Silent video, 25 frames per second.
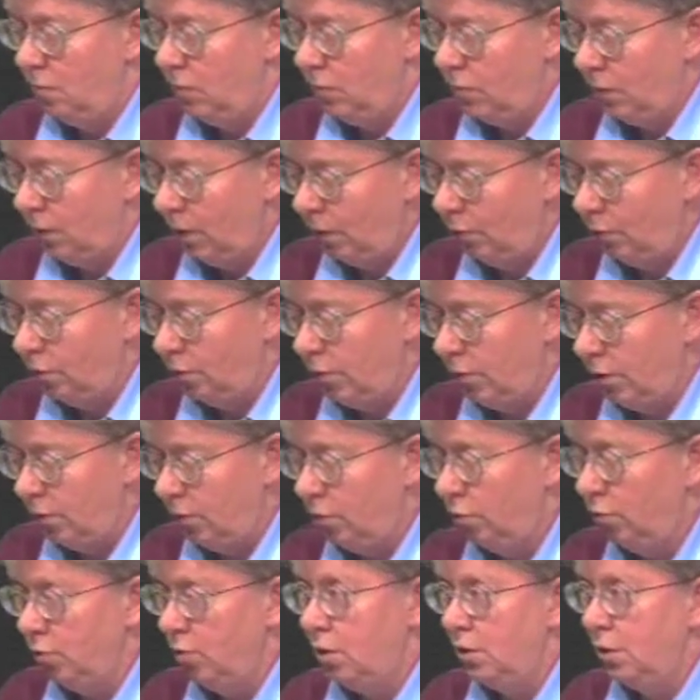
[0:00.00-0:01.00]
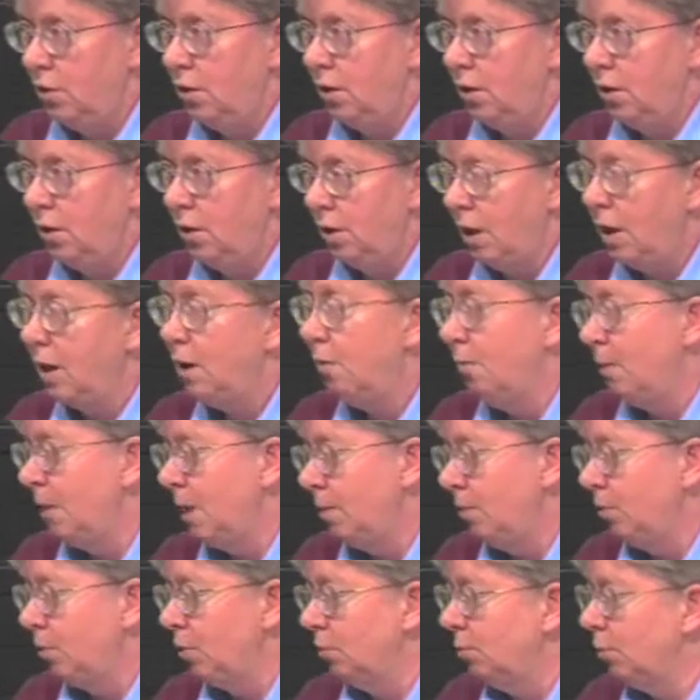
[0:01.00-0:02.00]
Several southern states,
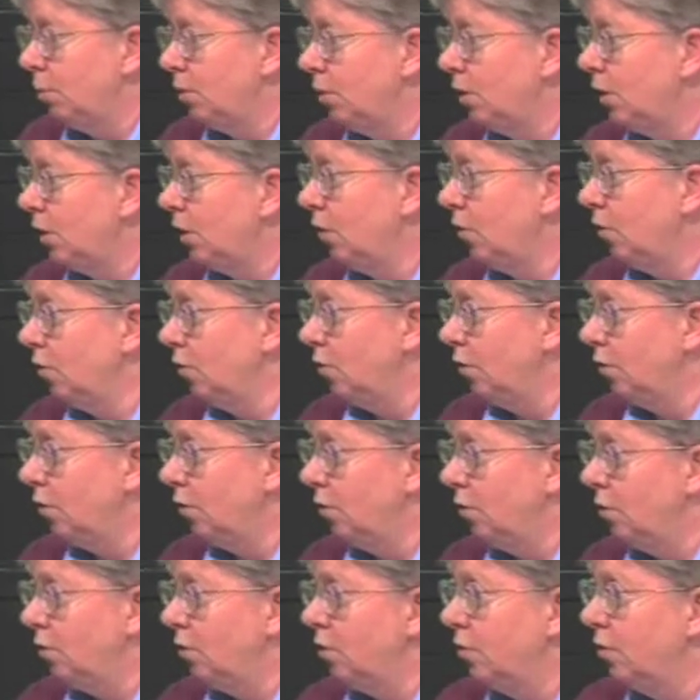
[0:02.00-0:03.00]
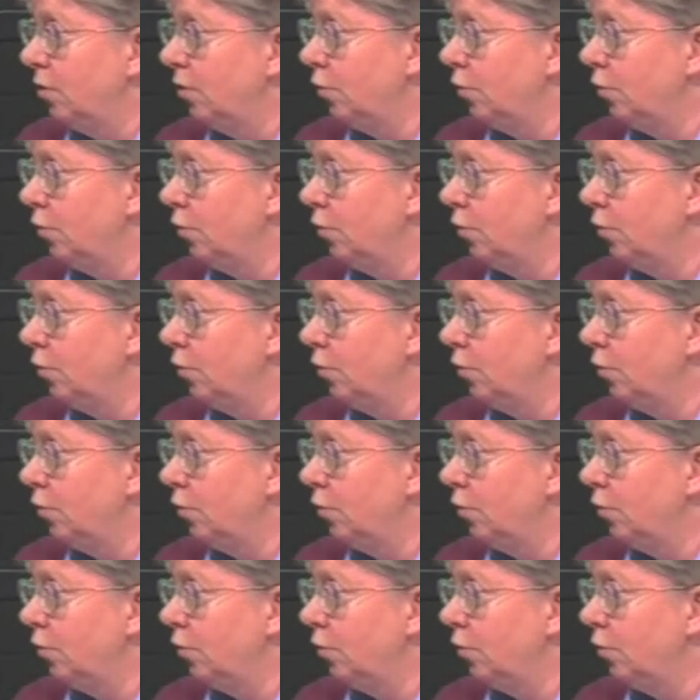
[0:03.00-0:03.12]
Alabama in particular,